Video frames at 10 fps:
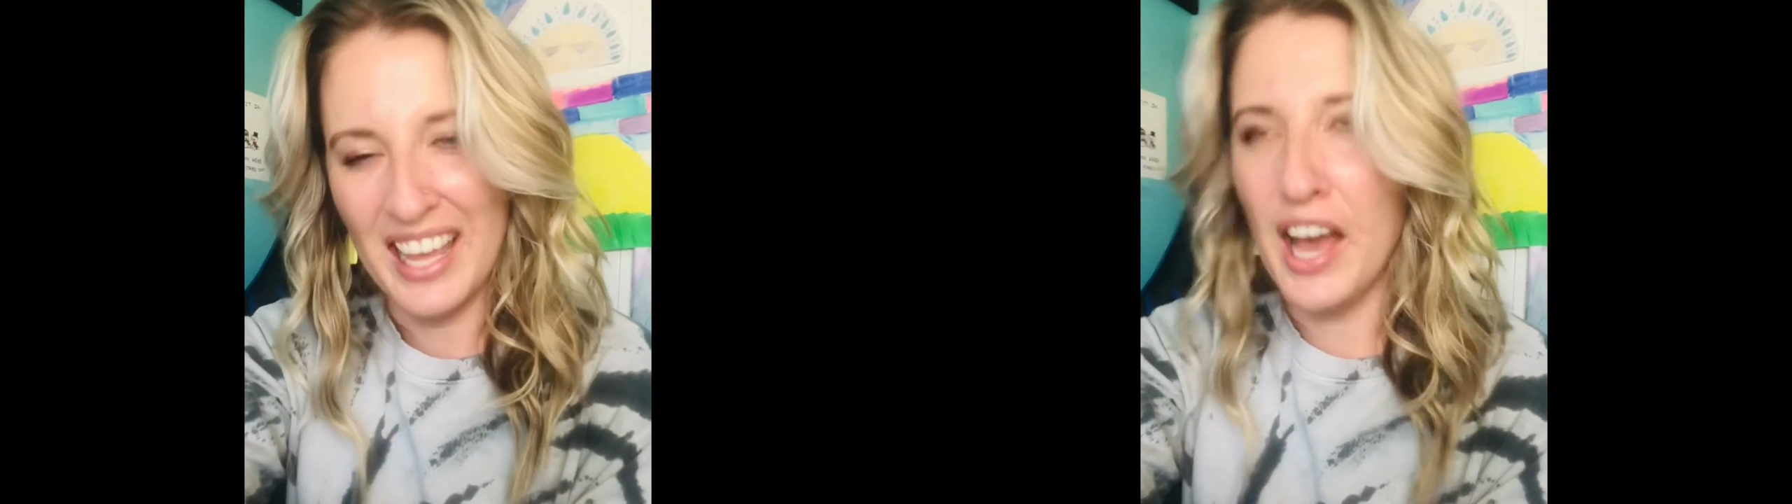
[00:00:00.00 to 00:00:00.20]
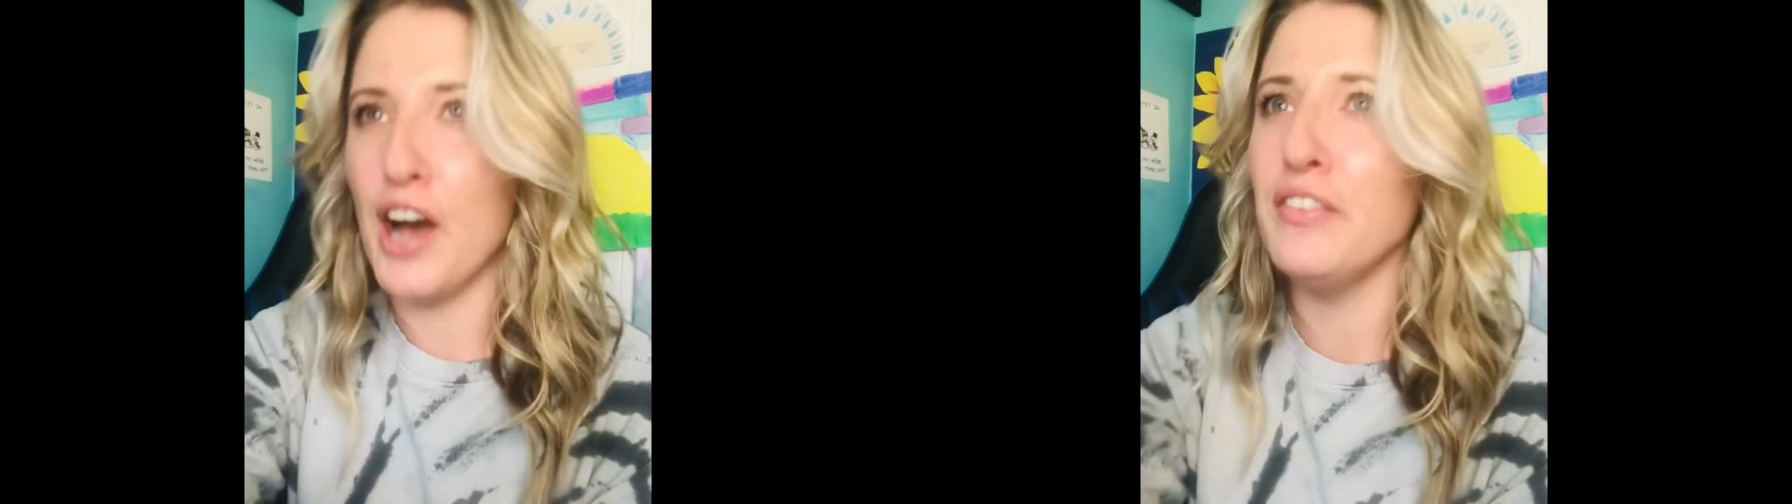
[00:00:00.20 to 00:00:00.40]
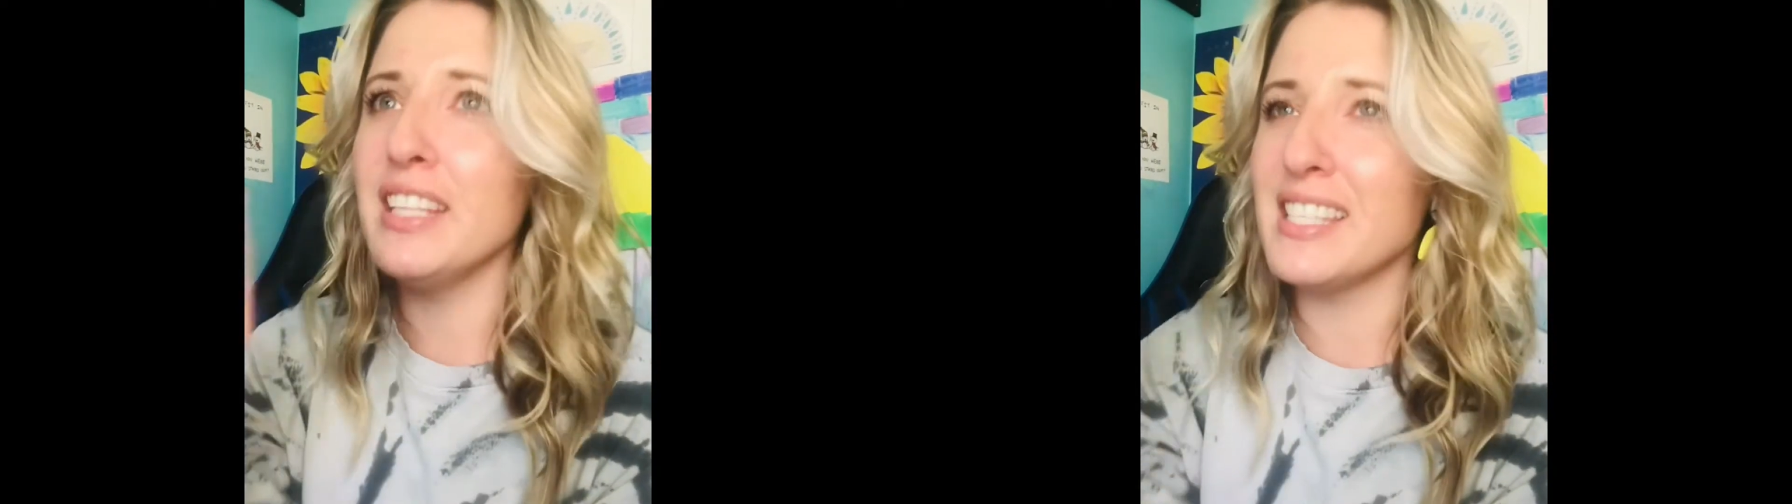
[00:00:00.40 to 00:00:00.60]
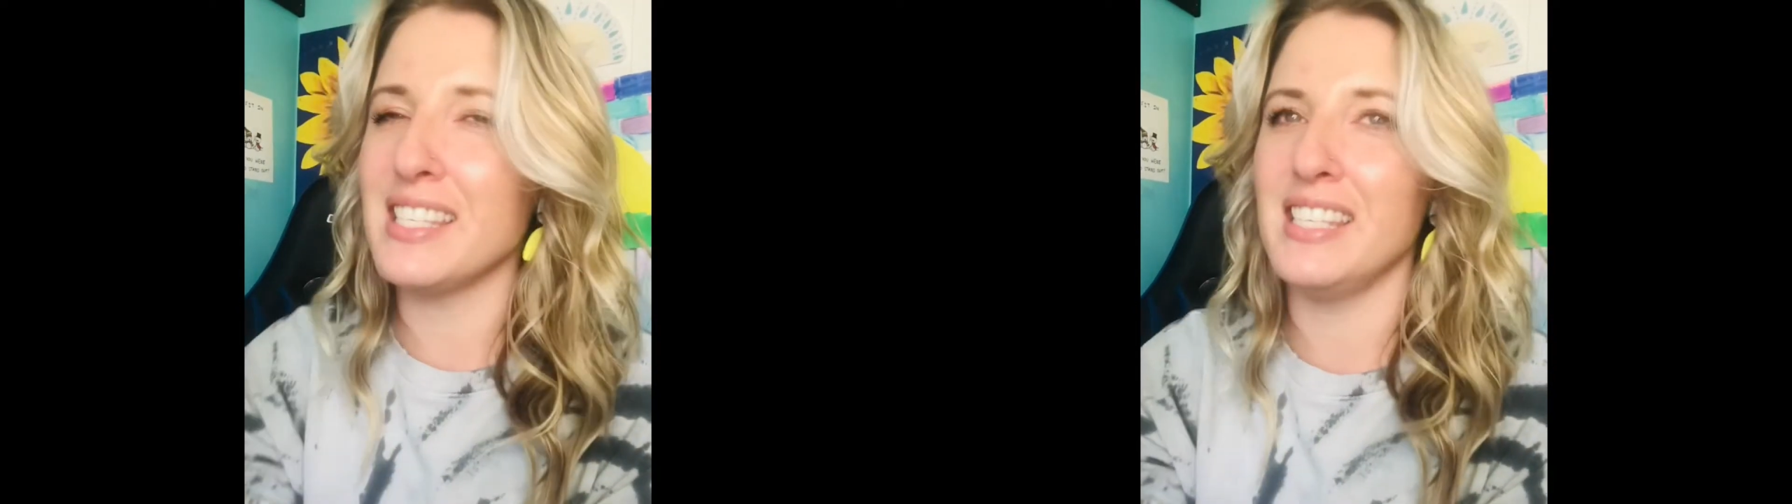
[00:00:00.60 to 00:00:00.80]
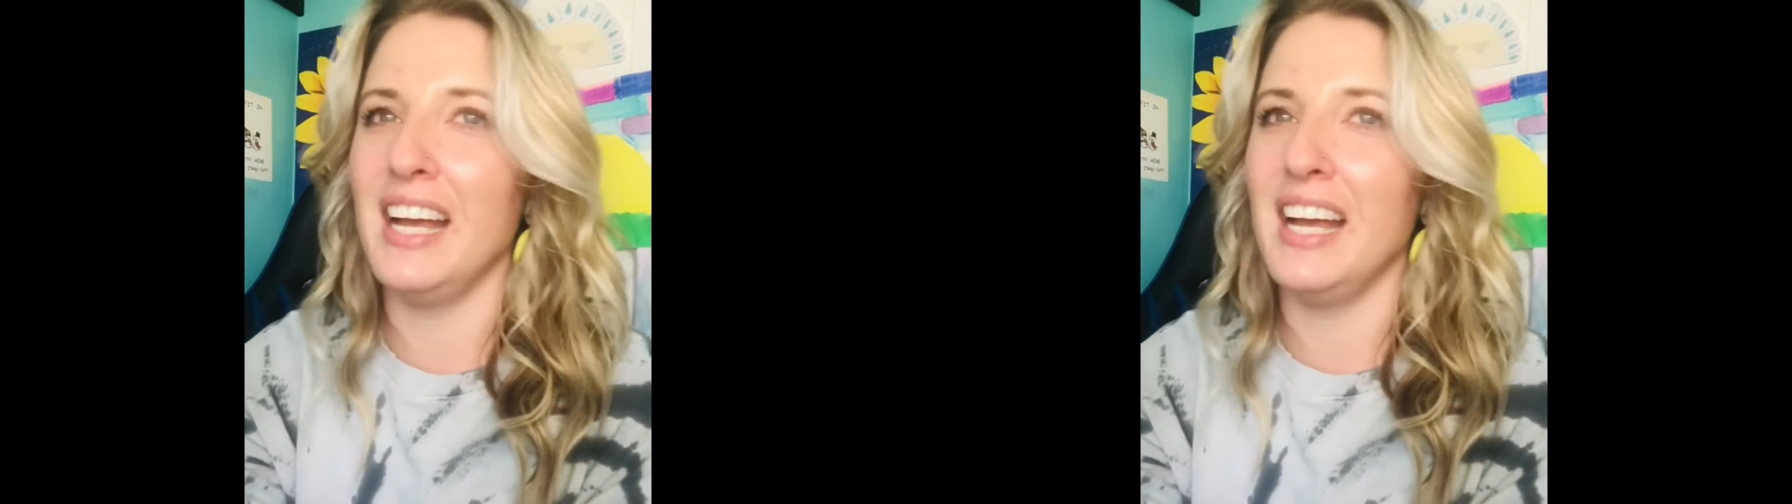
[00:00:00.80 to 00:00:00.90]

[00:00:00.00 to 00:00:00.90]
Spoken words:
Hopefully this is not